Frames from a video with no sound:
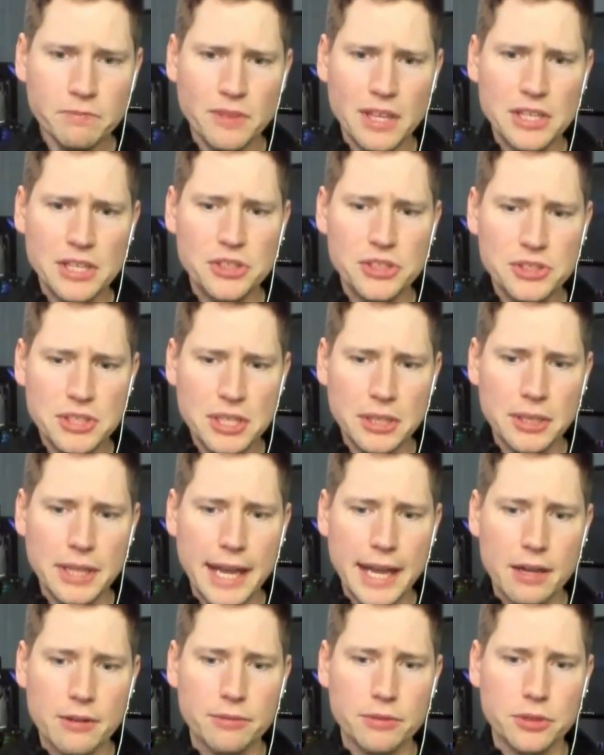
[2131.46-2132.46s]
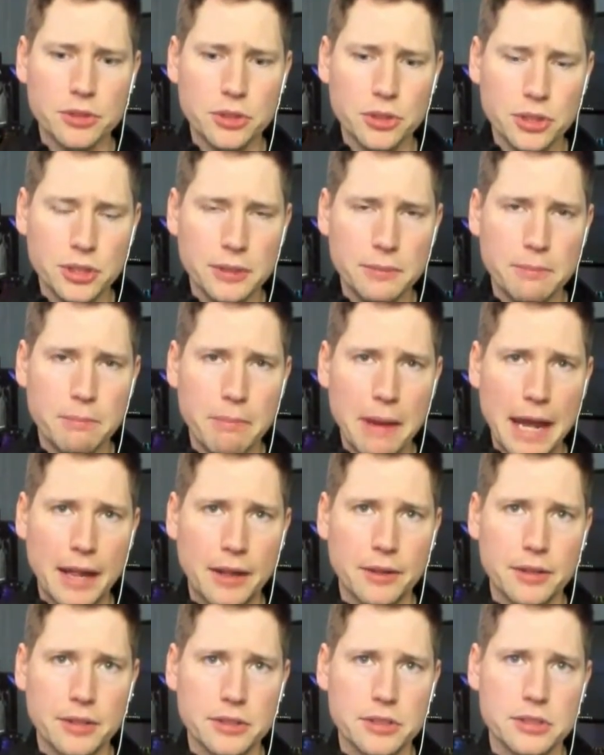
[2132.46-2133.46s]
they still have good
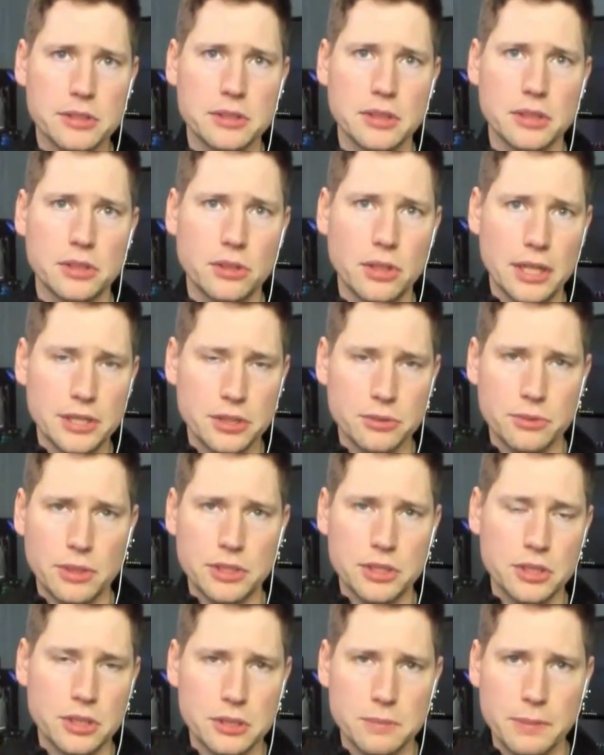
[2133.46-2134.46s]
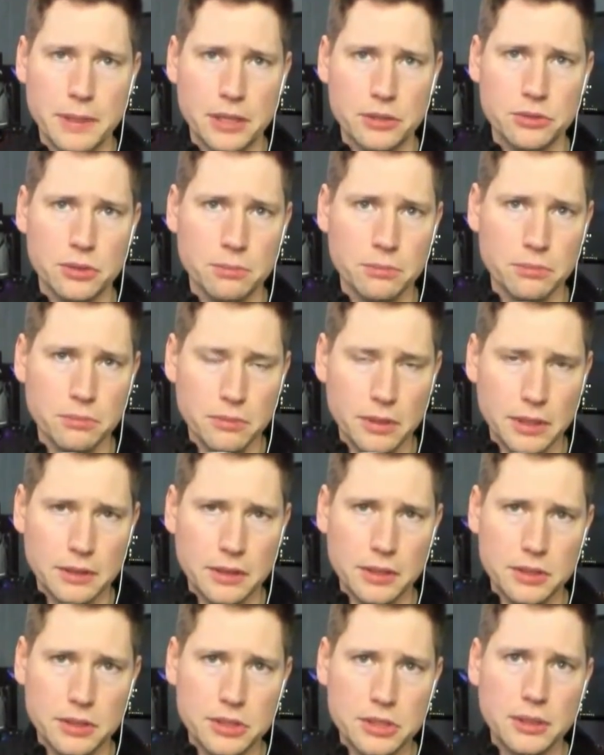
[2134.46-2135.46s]
balance across the rest of the spectrum. Like
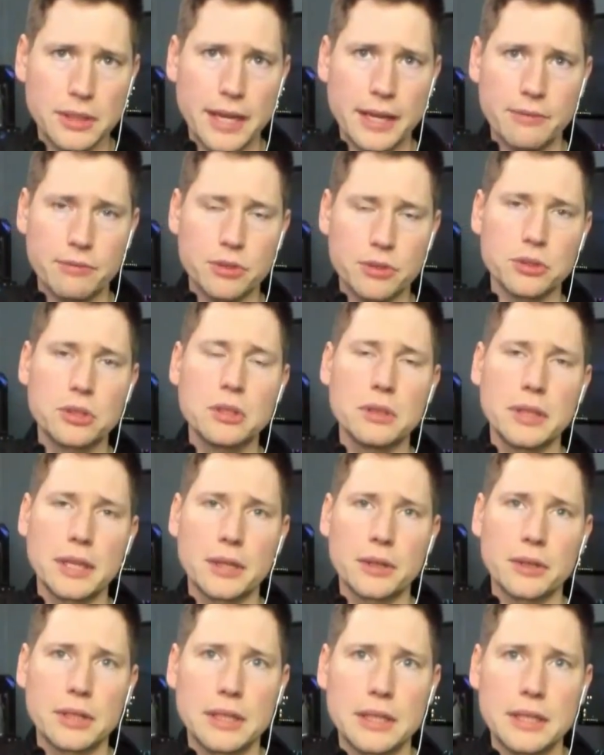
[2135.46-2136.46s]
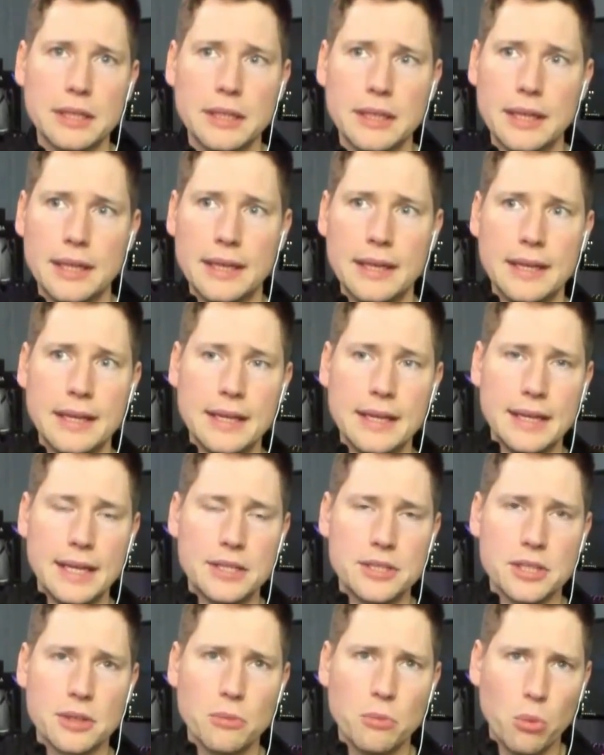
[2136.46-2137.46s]
they still have good clarity.
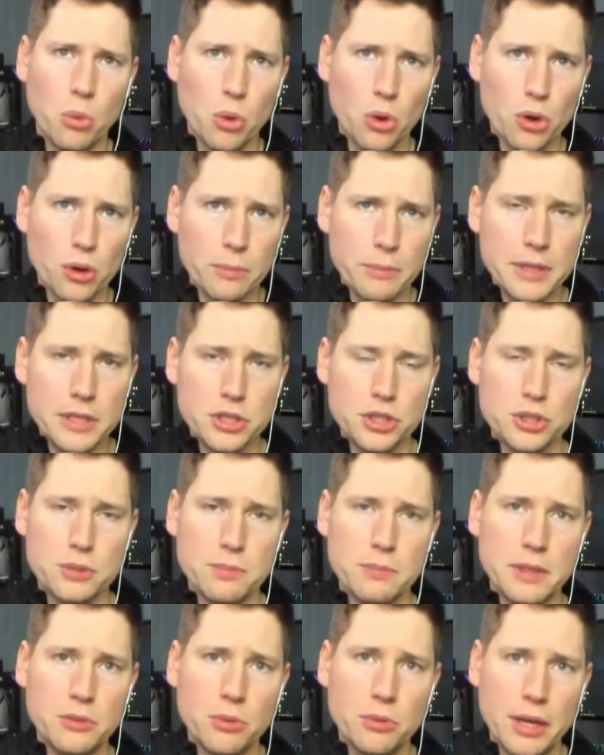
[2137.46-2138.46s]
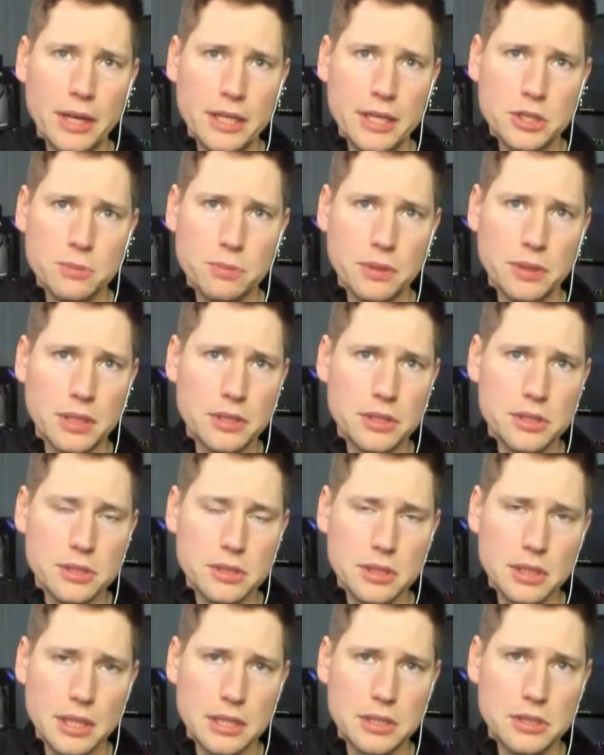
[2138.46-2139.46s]
It's a warmish mid-range, but
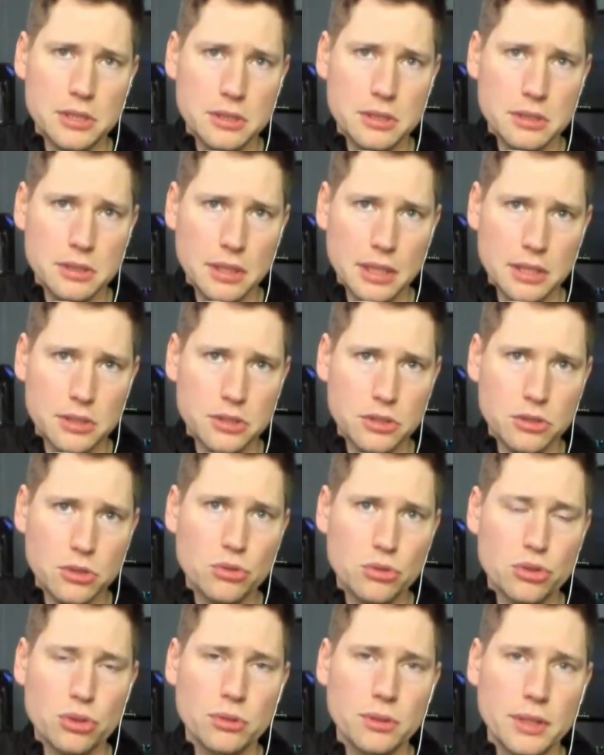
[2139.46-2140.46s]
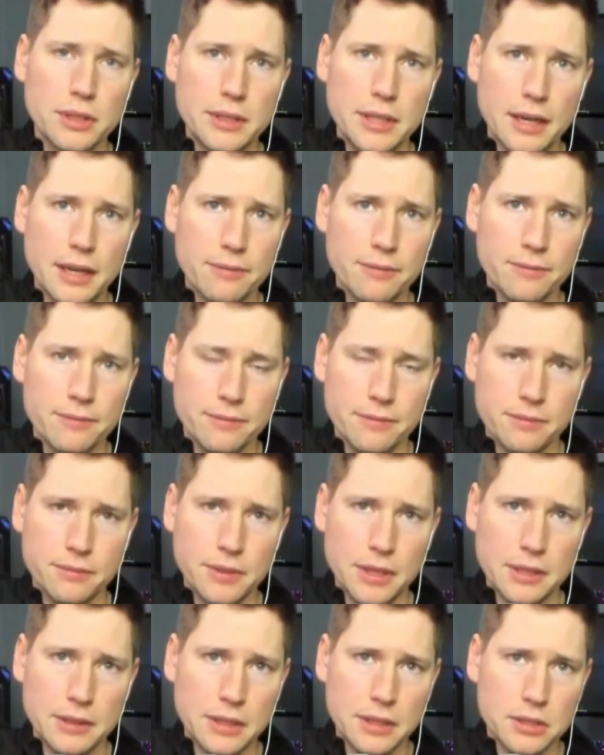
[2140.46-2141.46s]
it's neutral enough
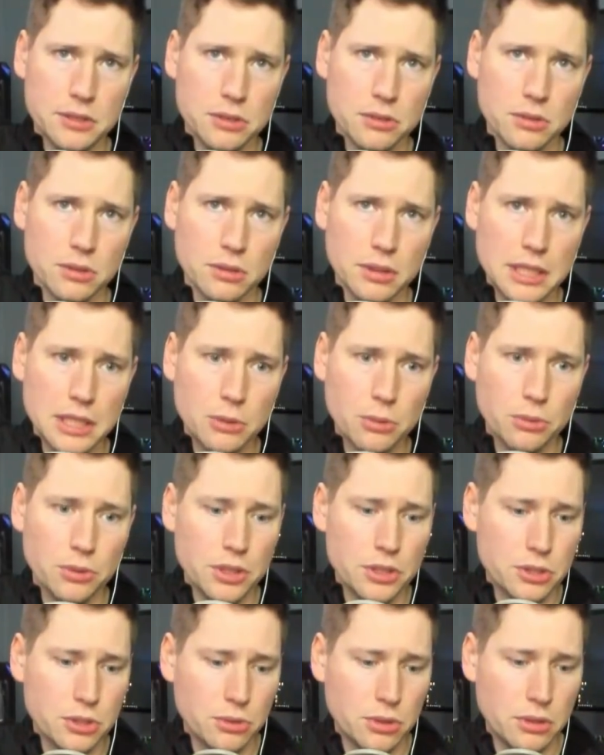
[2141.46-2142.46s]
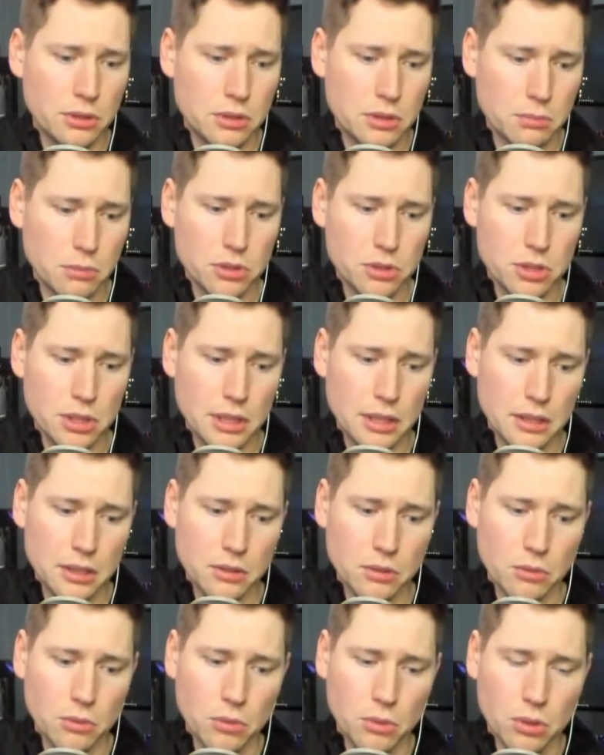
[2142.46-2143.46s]
that these are equally suited to
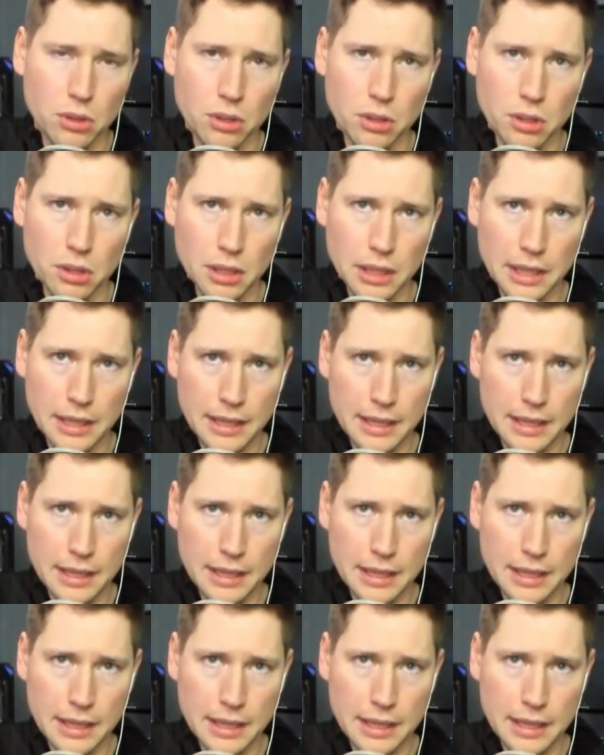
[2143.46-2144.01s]
music or